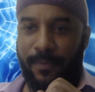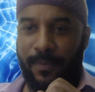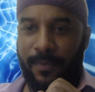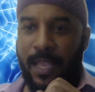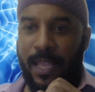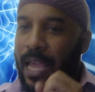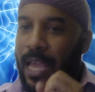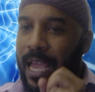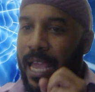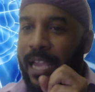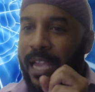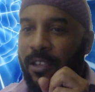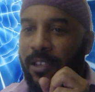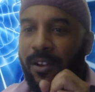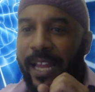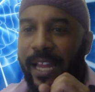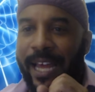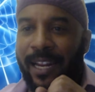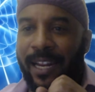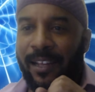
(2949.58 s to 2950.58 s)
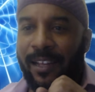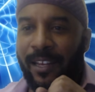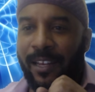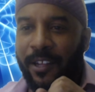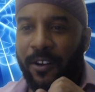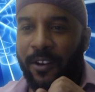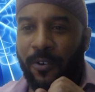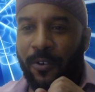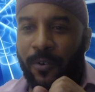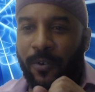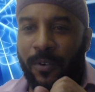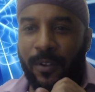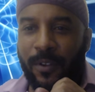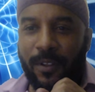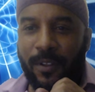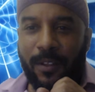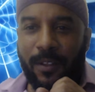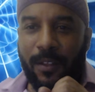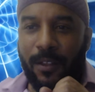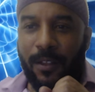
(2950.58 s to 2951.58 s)
And you're letting a little
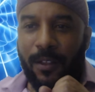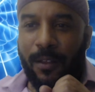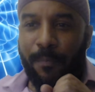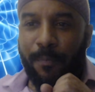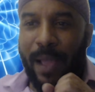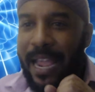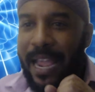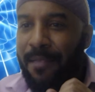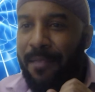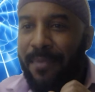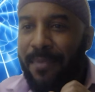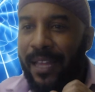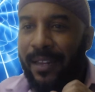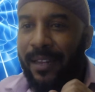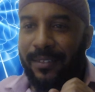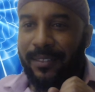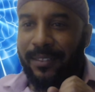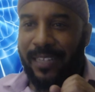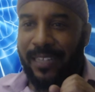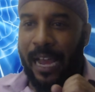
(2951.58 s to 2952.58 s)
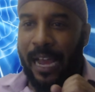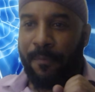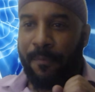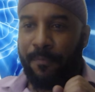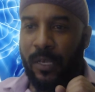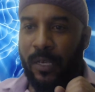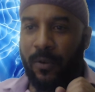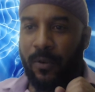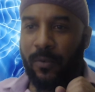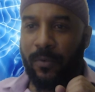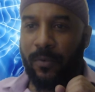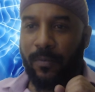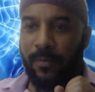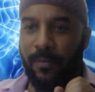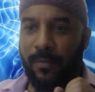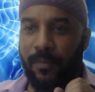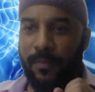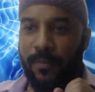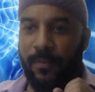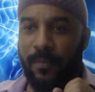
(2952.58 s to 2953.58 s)
payment stop you.
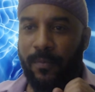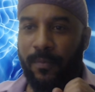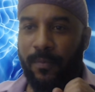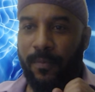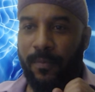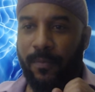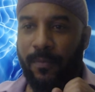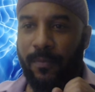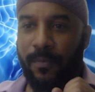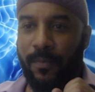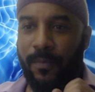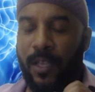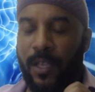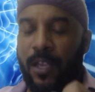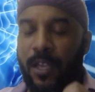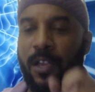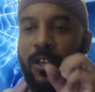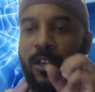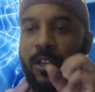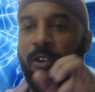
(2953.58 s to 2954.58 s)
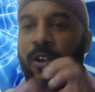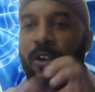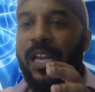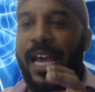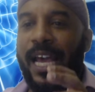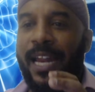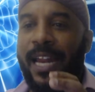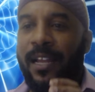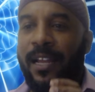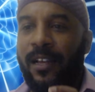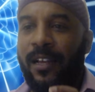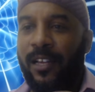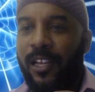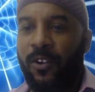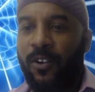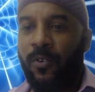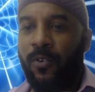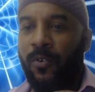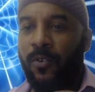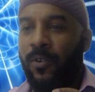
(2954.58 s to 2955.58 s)
You're letting a
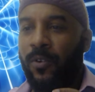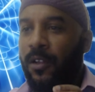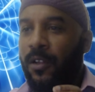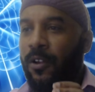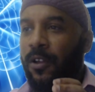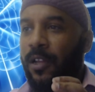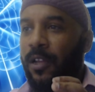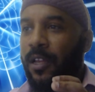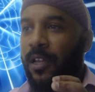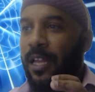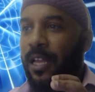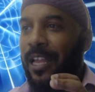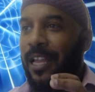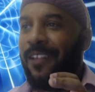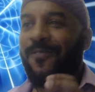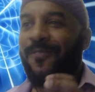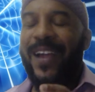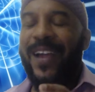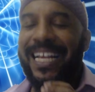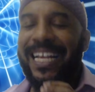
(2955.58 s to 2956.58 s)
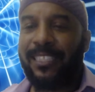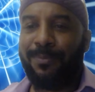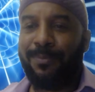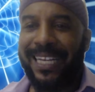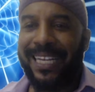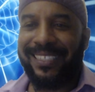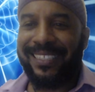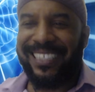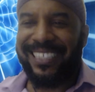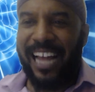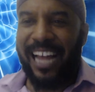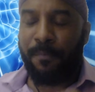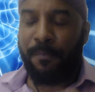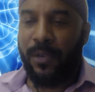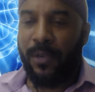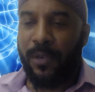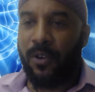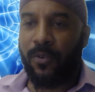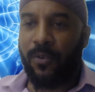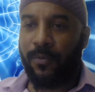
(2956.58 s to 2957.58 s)
little investment stop
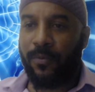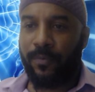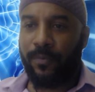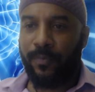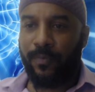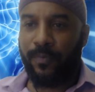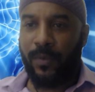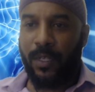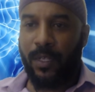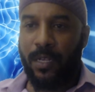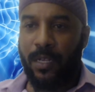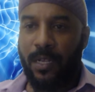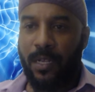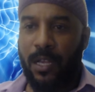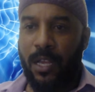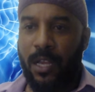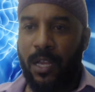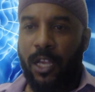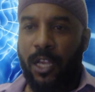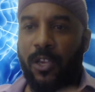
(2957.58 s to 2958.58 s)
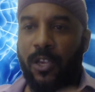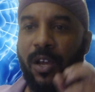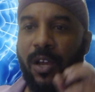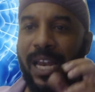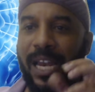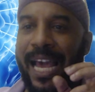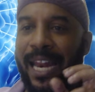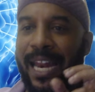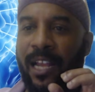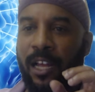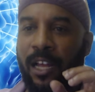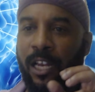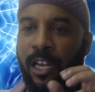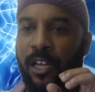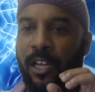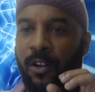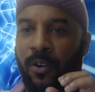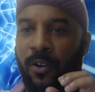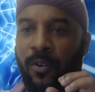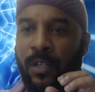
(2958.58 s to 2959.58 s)
you. You're letting a
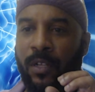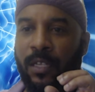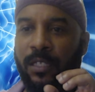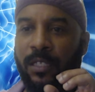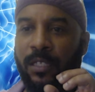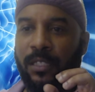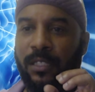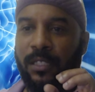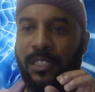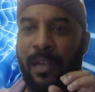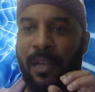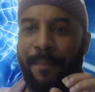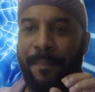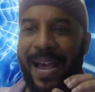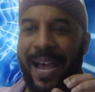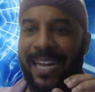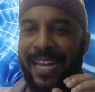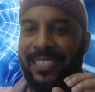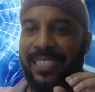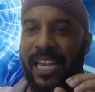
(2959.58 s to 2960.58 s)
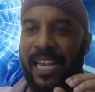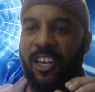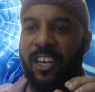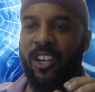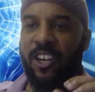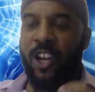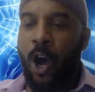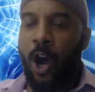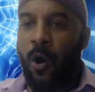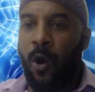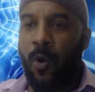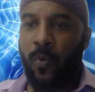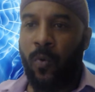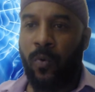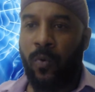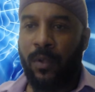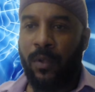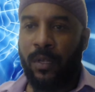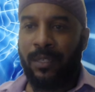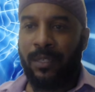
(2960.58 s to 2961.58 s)
little somebody say no
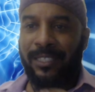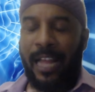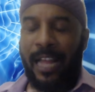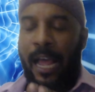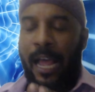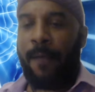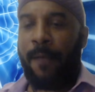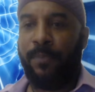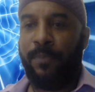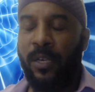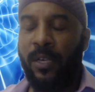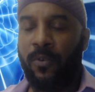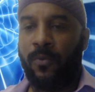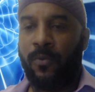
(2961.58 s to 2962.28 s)
stop you.